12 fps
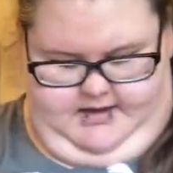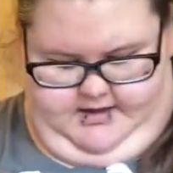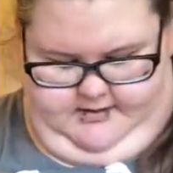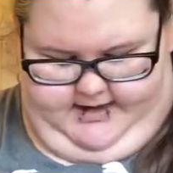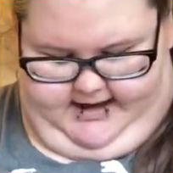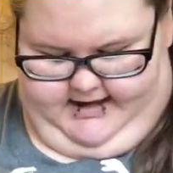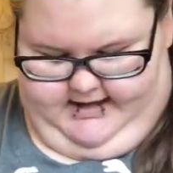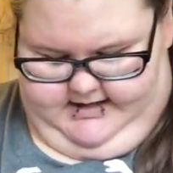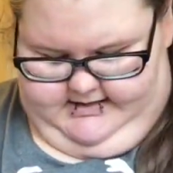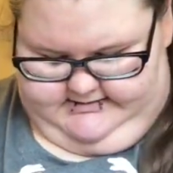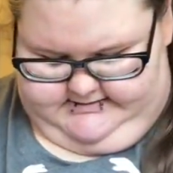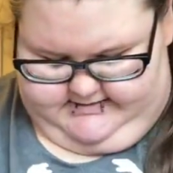okay,
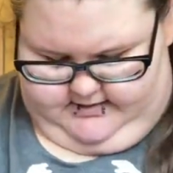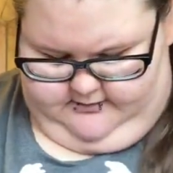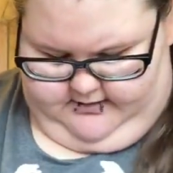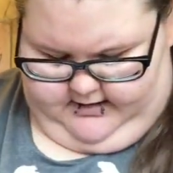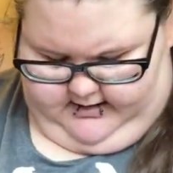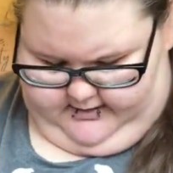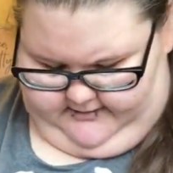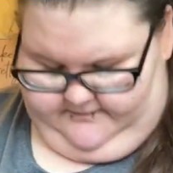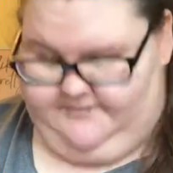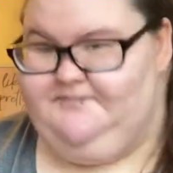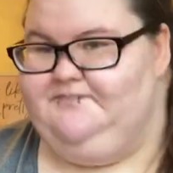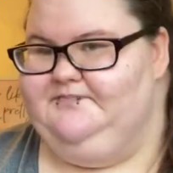so,
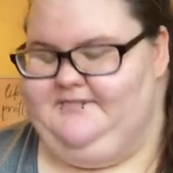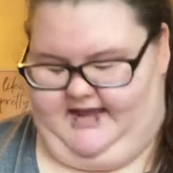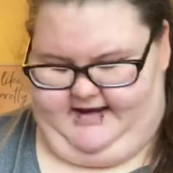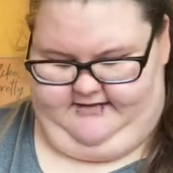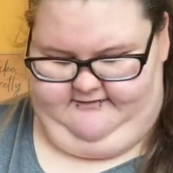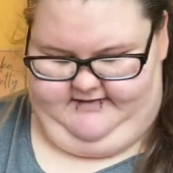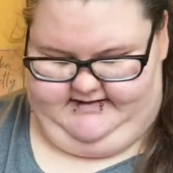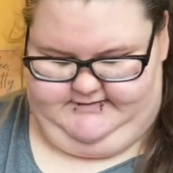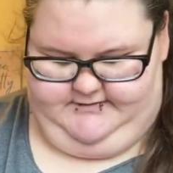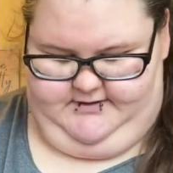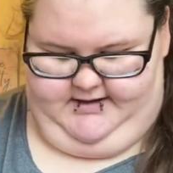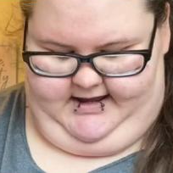um, I gotta fix
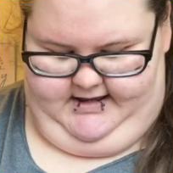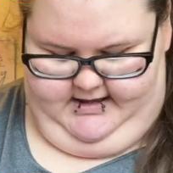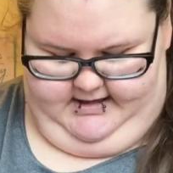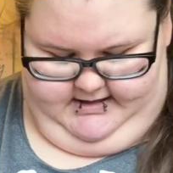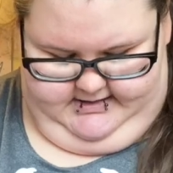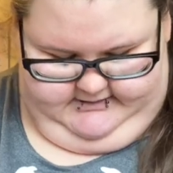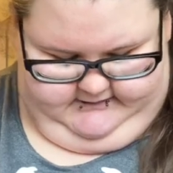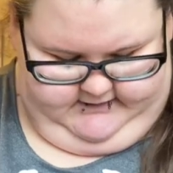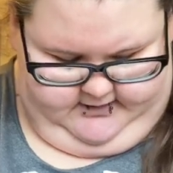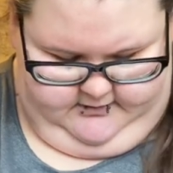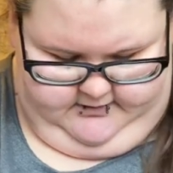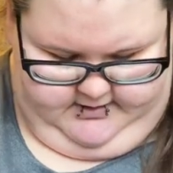one, okay.
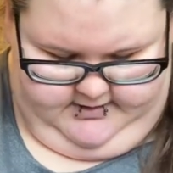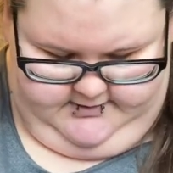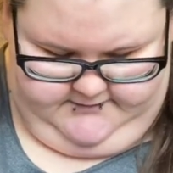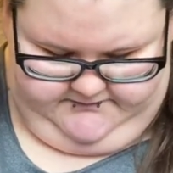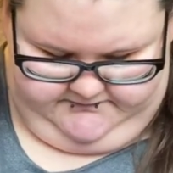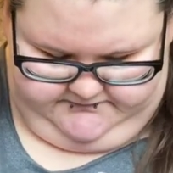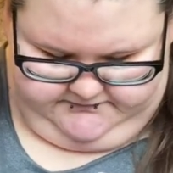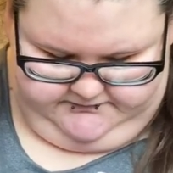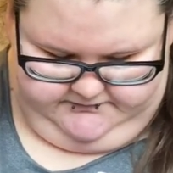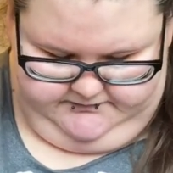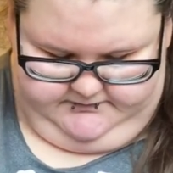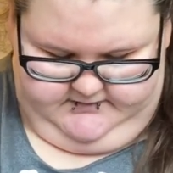So,
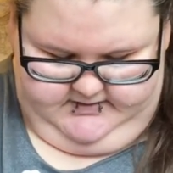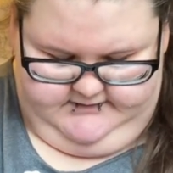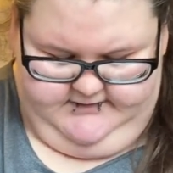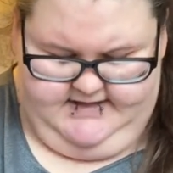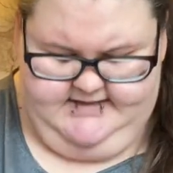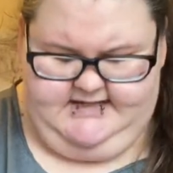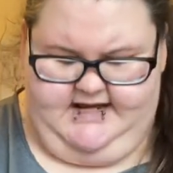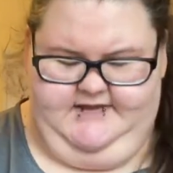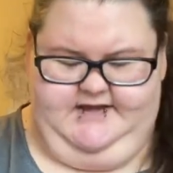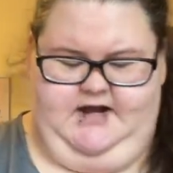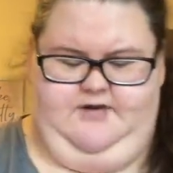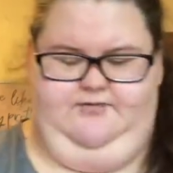these I
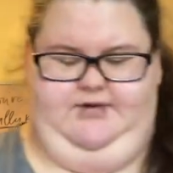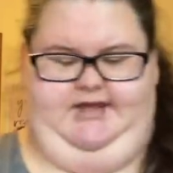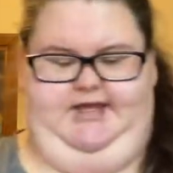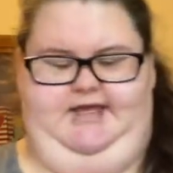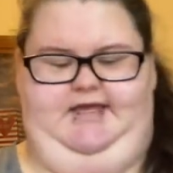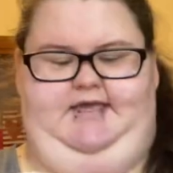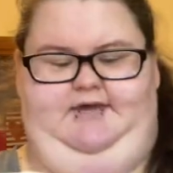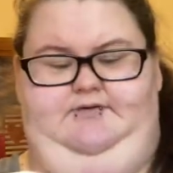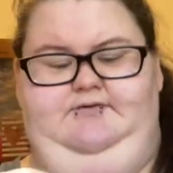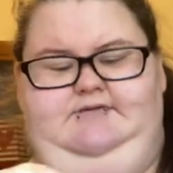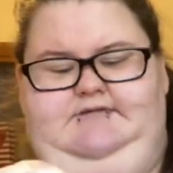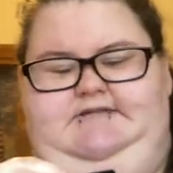think are really
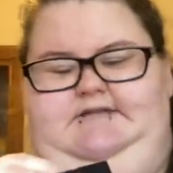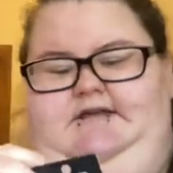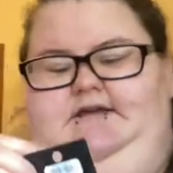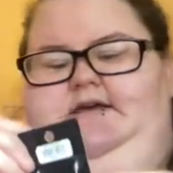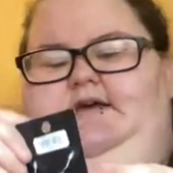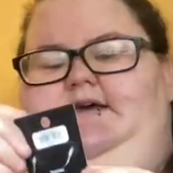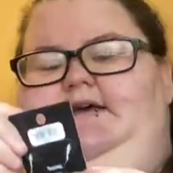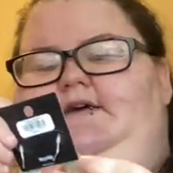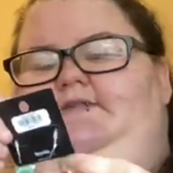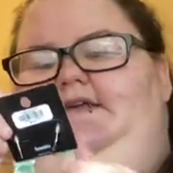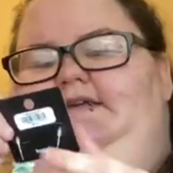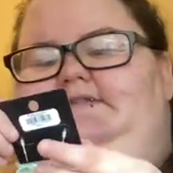cute.
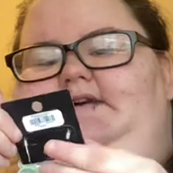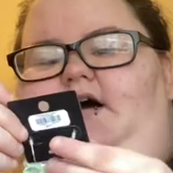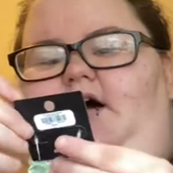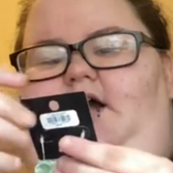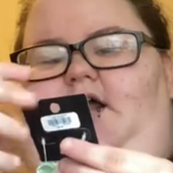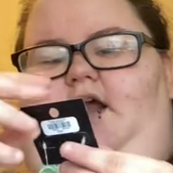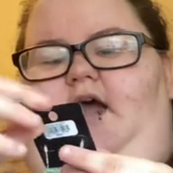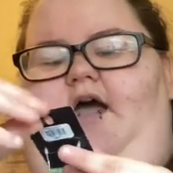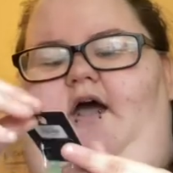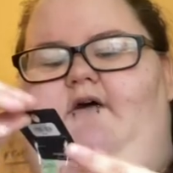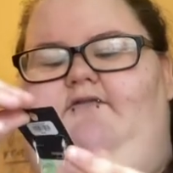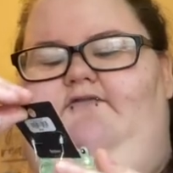These are
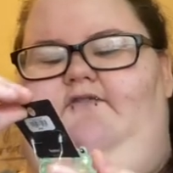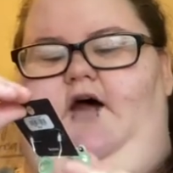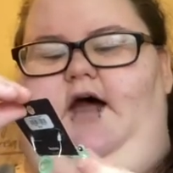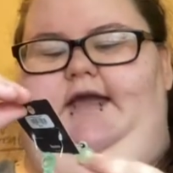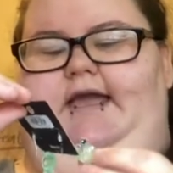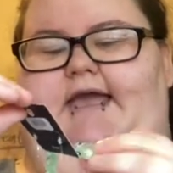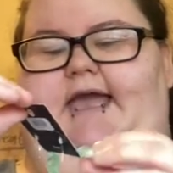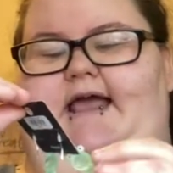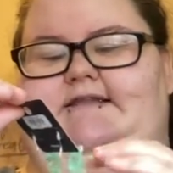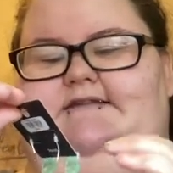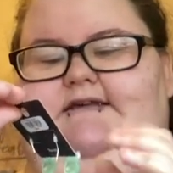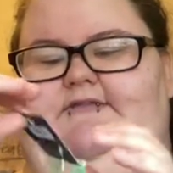Frog
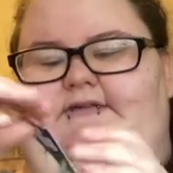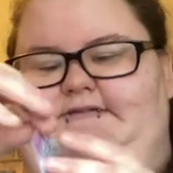Get the